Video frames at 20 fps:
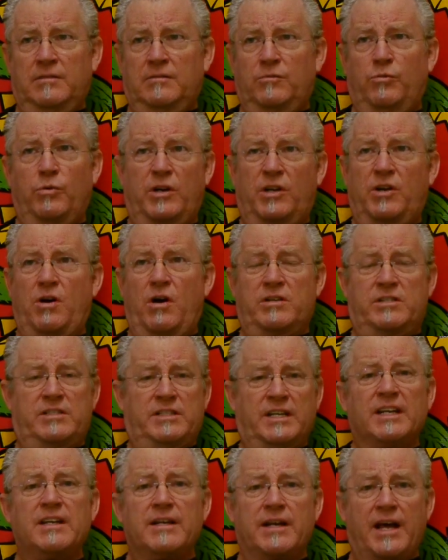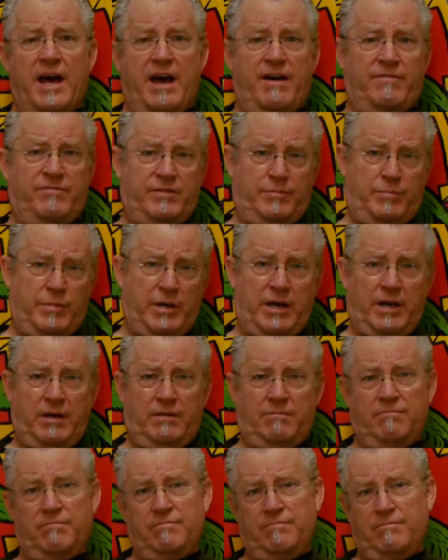what a car didn't have to
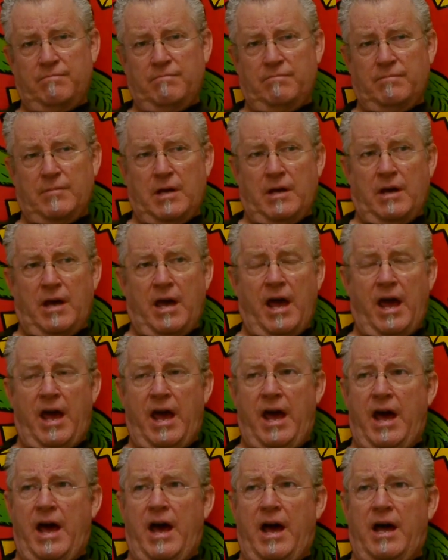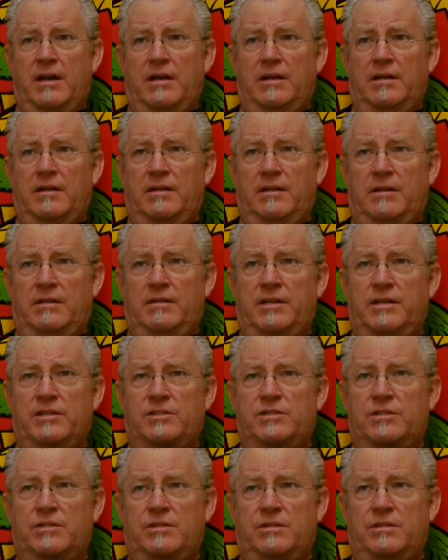be. And
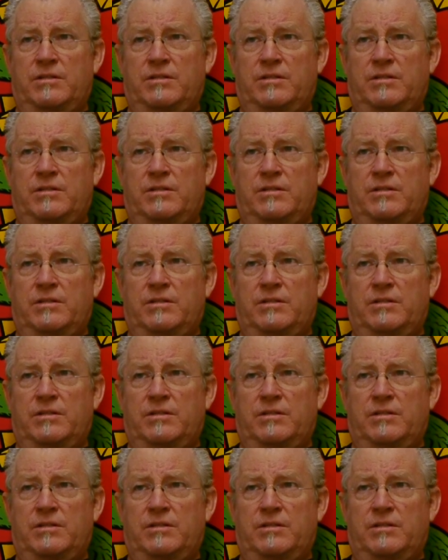this